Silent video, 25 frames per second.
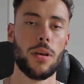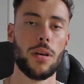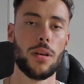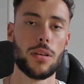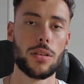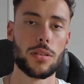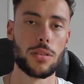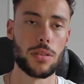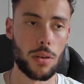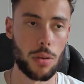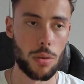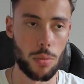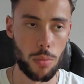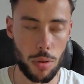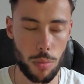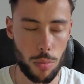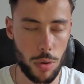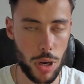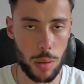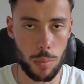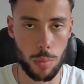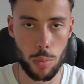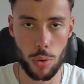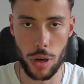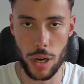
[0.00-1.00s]
So when
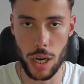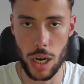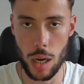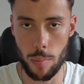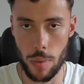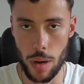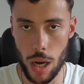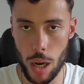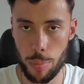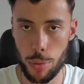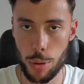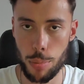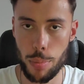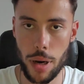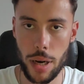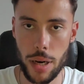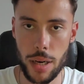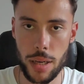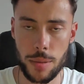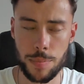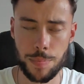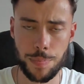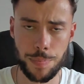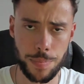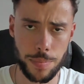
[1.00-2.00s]
I'm working on my upper
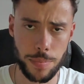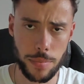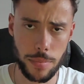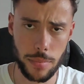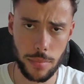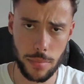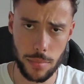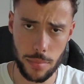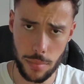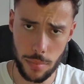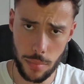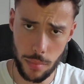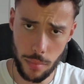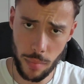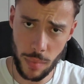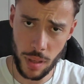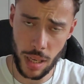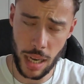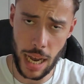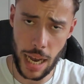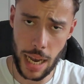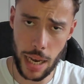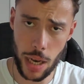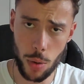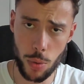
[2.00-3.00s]
body,
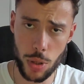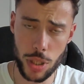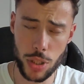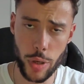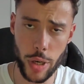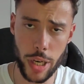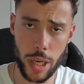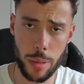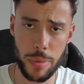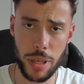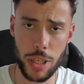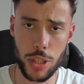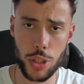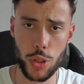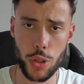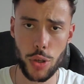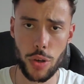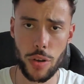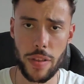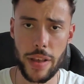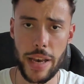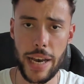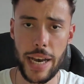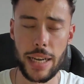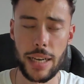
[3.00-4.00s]
I always try to make sure
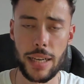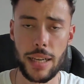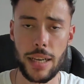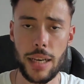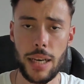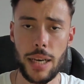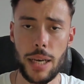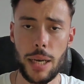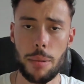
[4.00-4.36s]
that